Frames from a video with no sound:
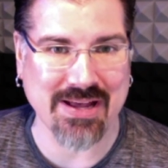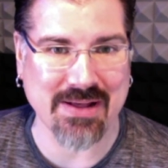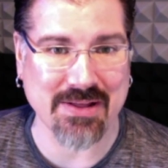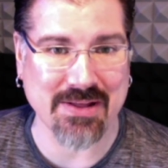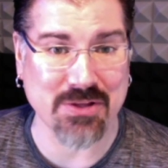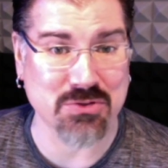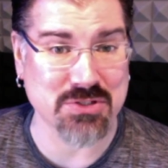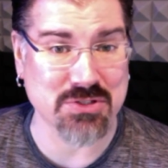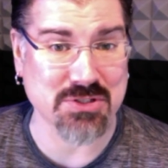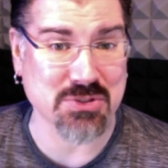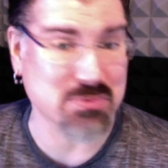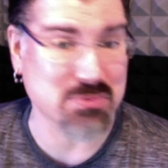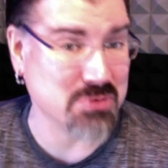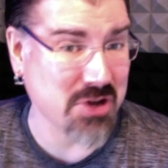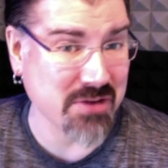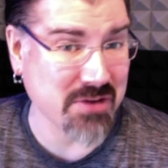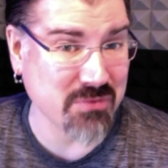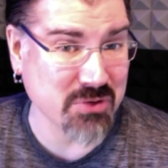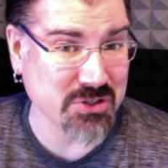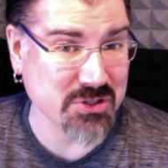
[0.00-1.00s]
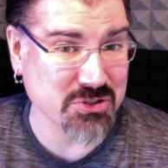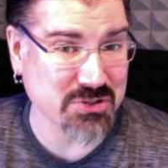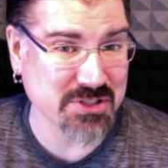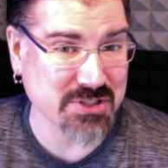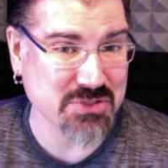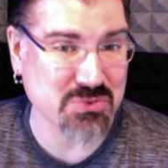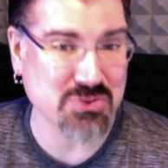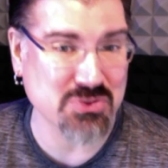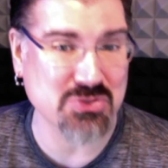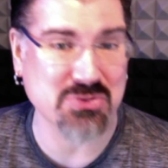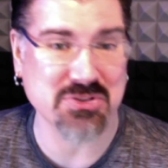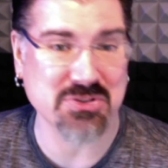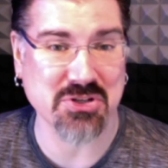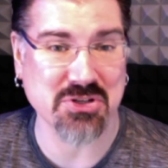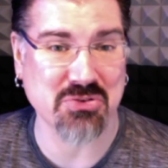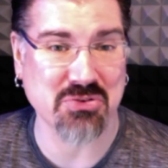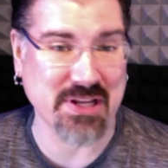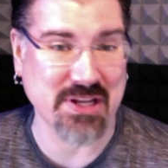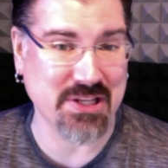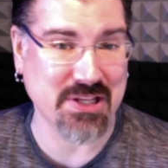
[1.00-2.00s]
using some software tricks, which will
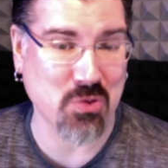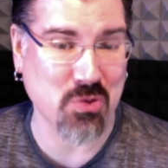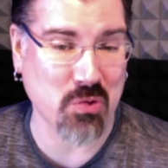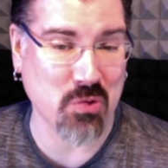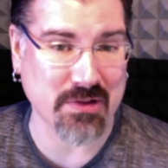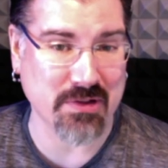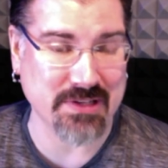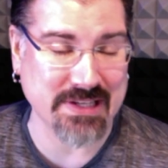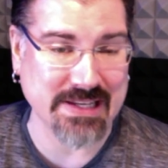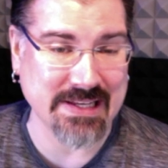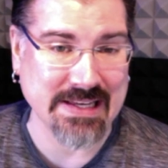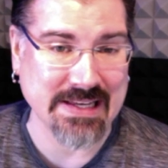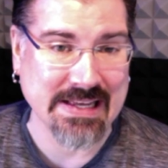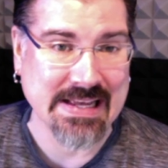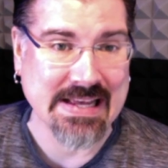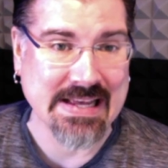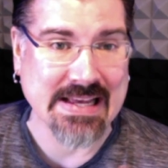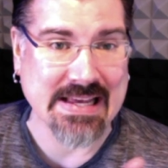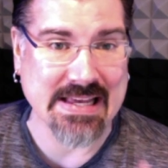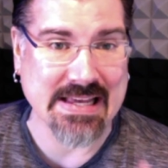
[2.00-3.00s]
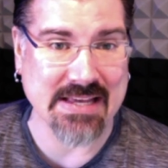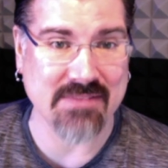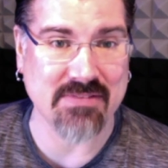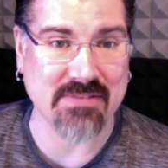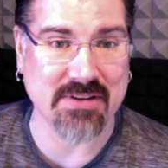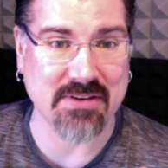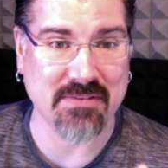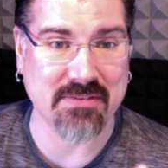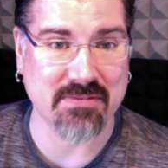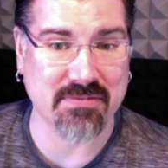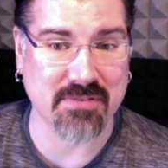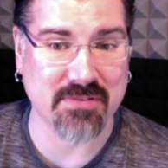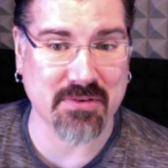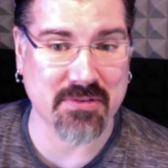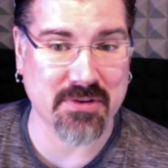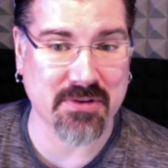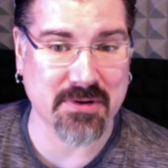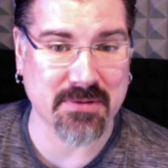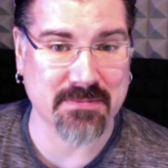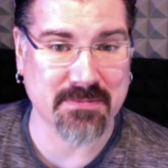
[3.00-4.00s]
degrade the quality even further.